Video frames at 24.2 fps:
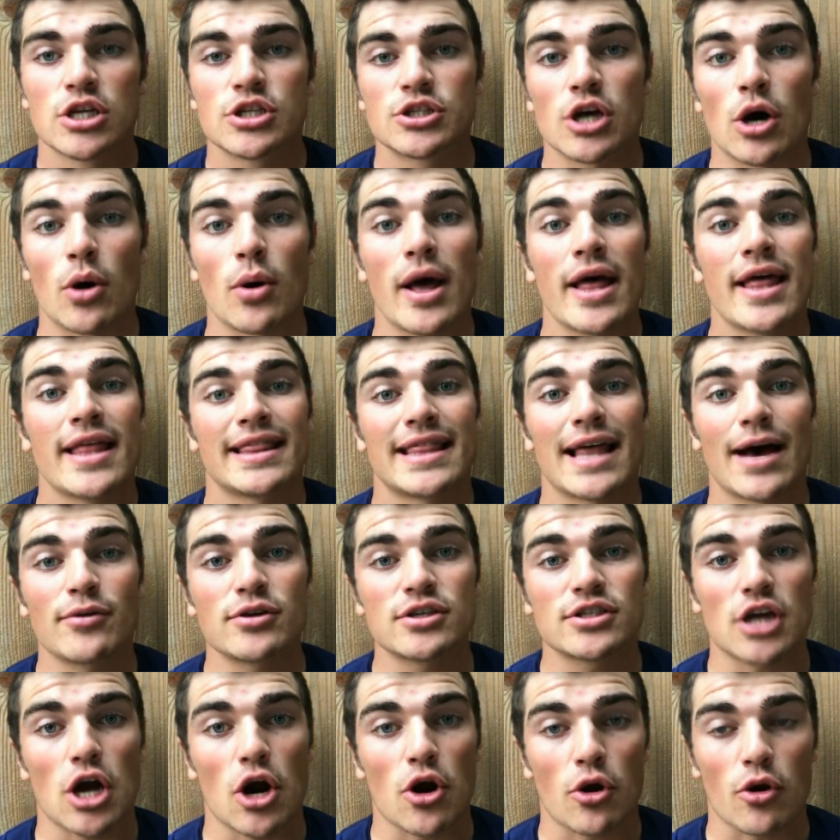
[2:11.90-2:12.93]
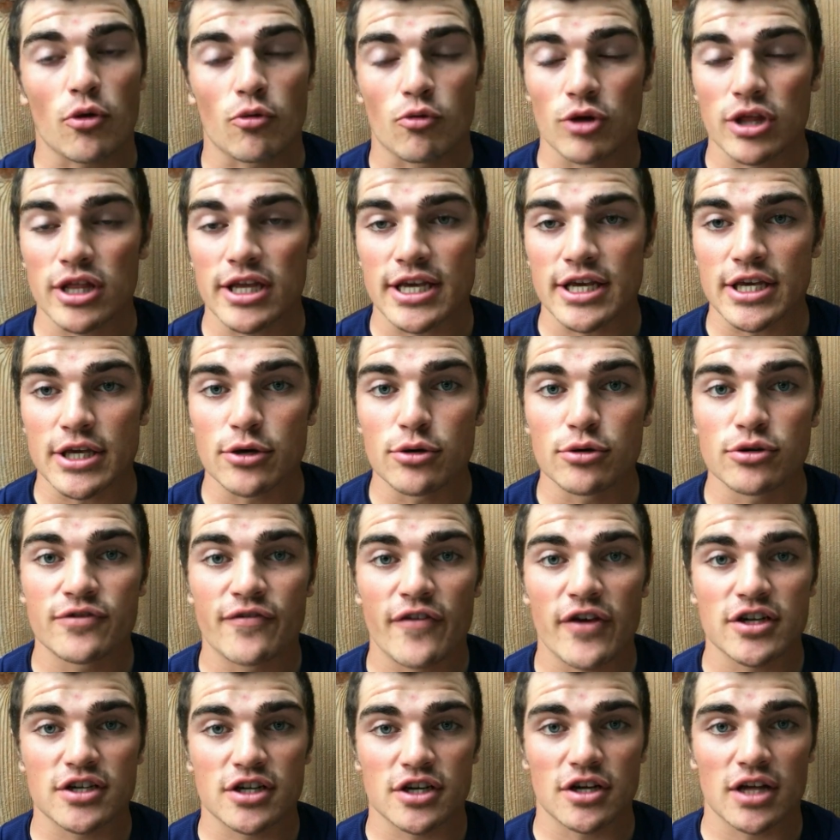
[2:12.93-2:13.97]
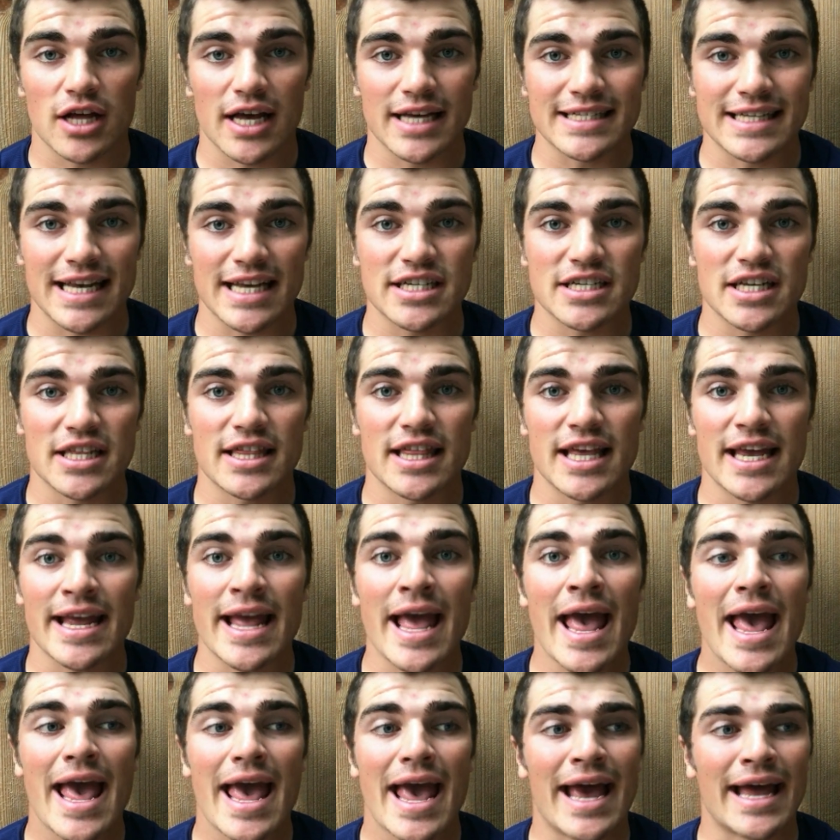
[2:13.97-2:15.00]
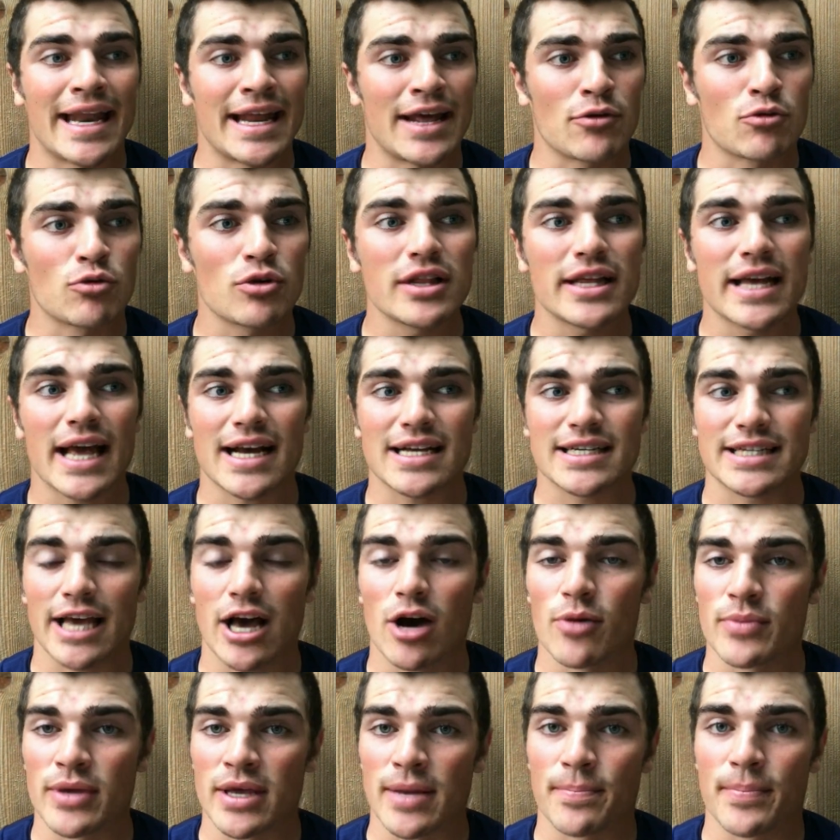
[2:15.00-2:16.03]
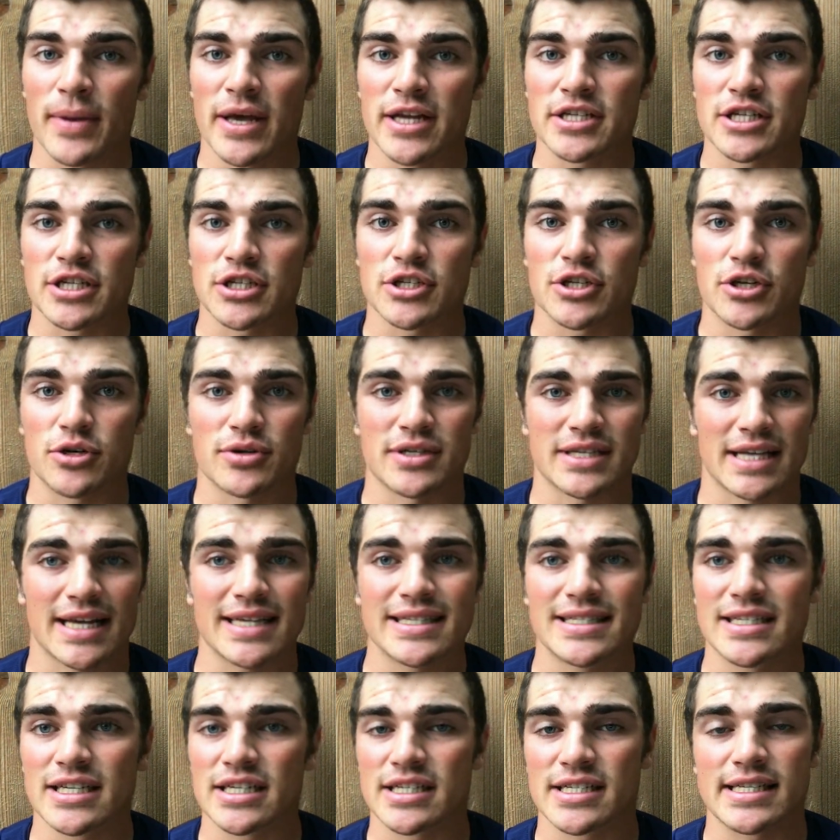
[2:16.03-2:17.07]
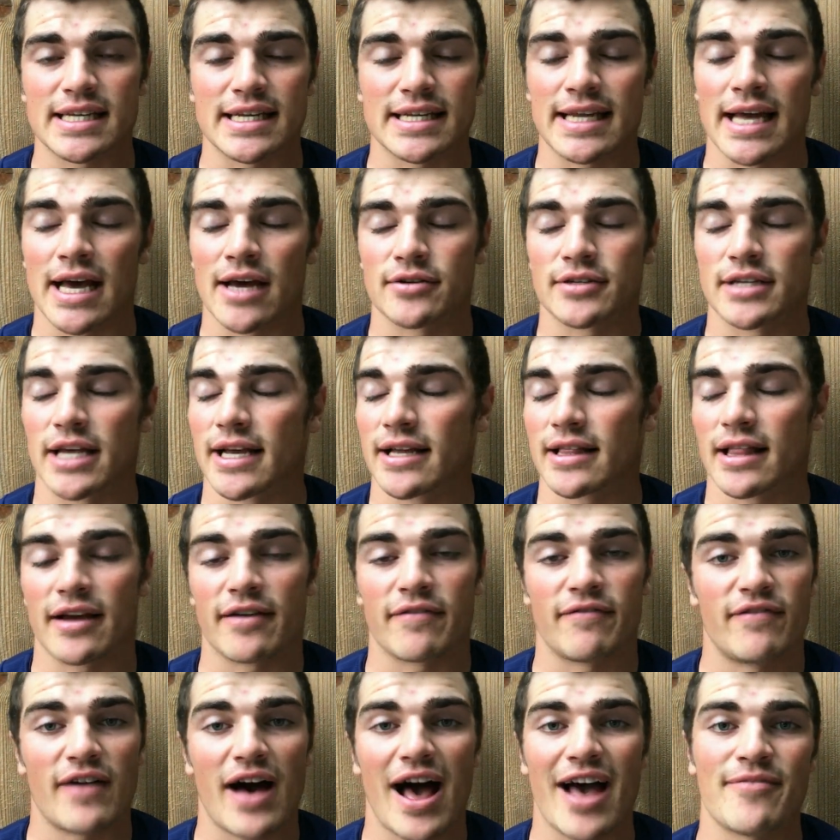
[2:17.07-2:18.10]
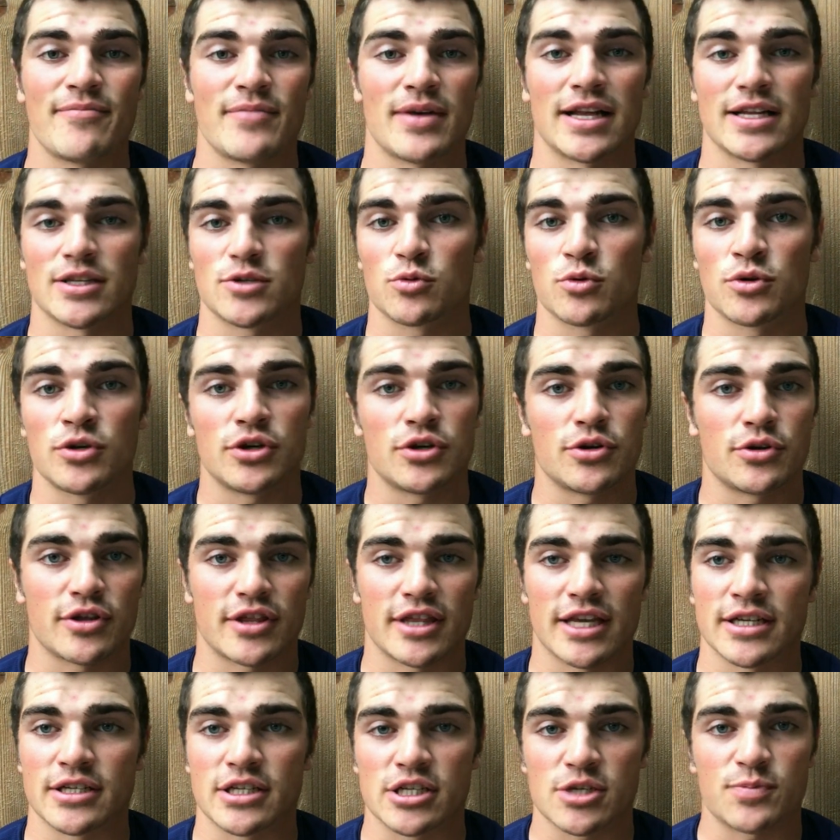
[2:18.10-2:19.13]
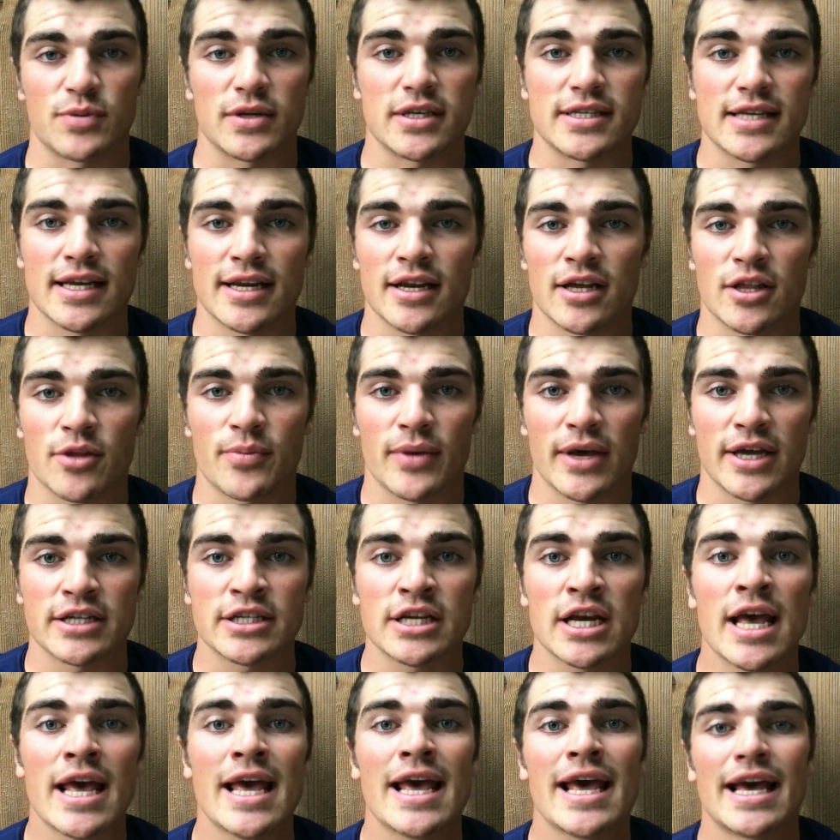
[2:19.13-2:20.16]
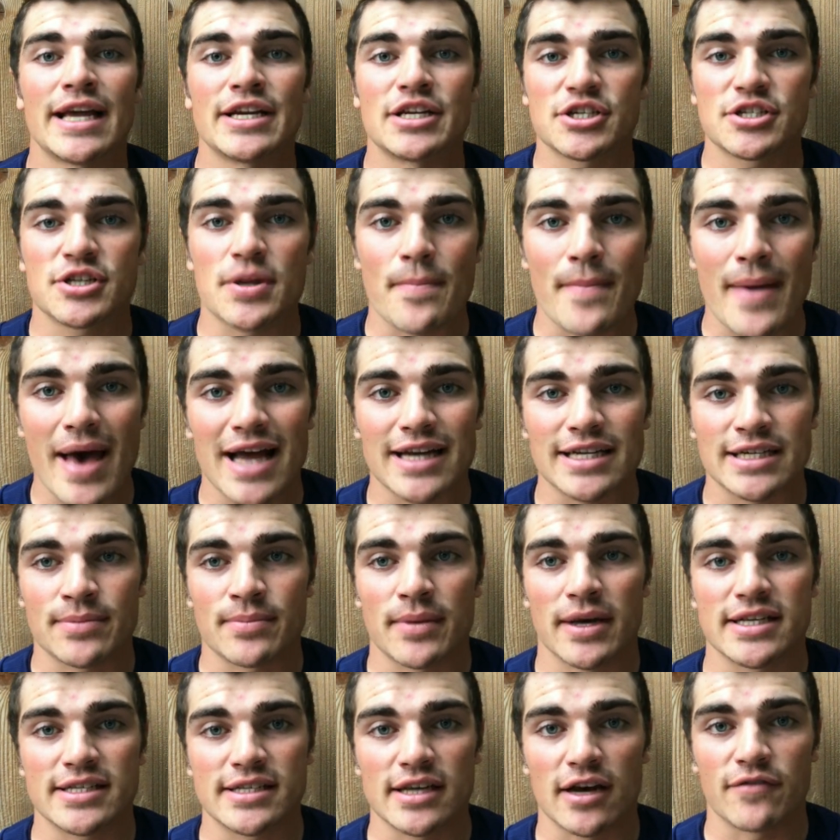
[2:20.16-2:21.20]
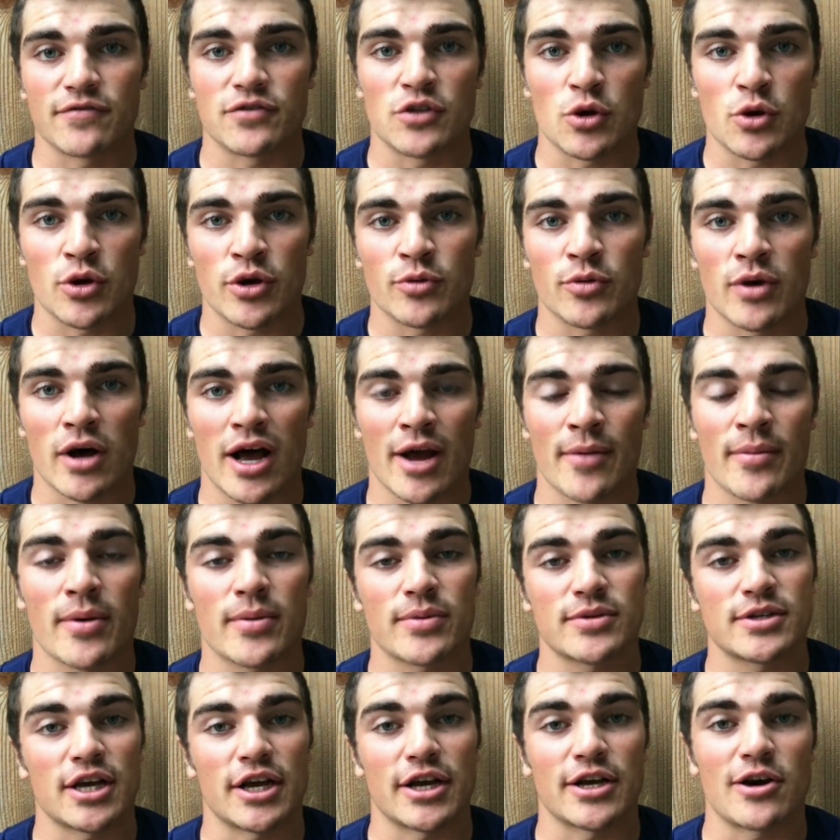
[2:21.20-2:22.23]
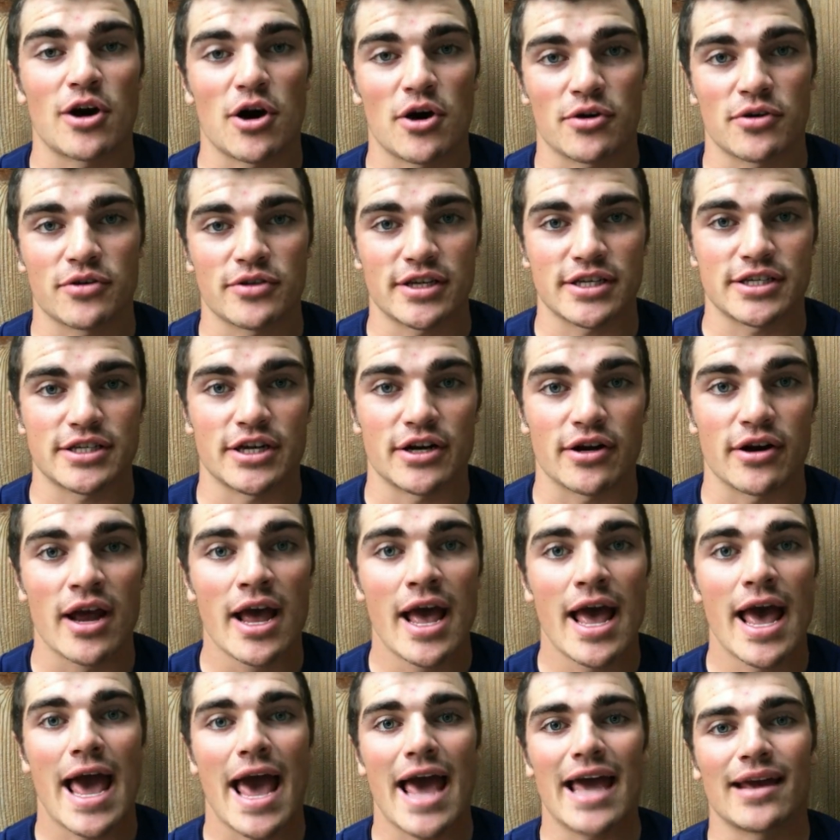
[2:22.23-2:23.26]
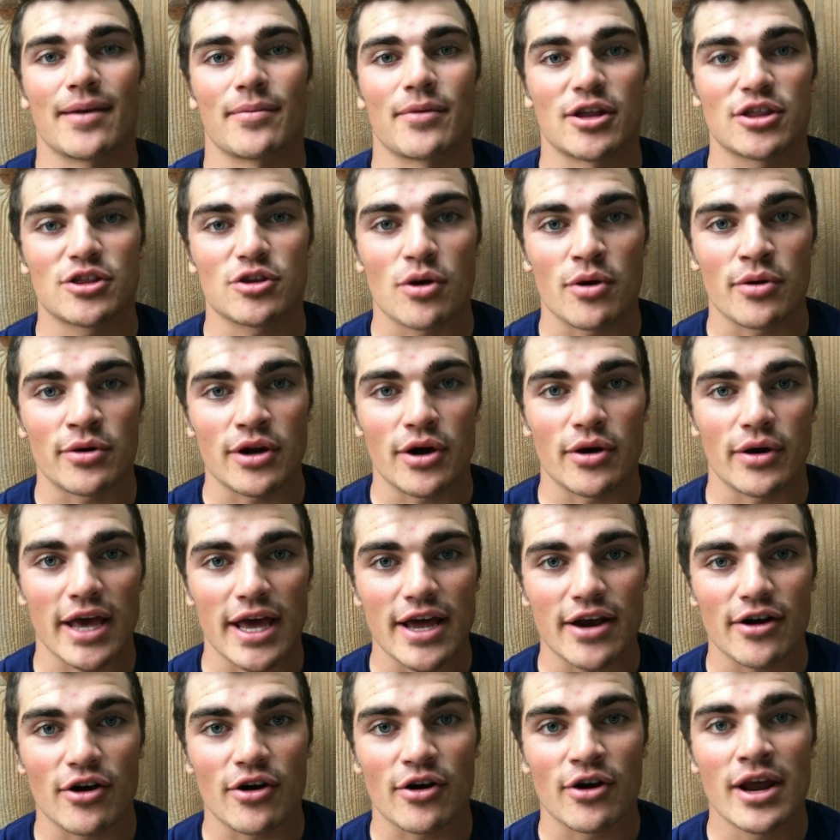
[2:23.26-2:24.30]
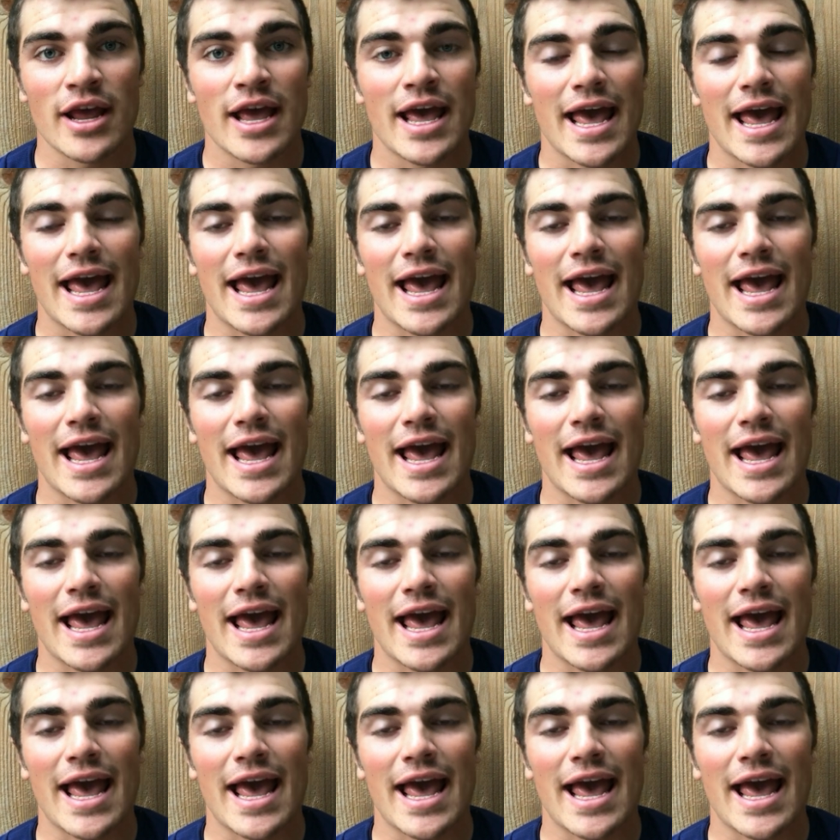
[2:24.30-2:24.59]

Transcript: So that was our really huge visualization thing. And it really actually helped me in pitching too, because I'd just sit down and take like five minutes, wouldn't do a thing, just be sitting on the bench and just imagine myself doing well. I remember telling Connor this year, hey, I'm gonna throw a no hitter.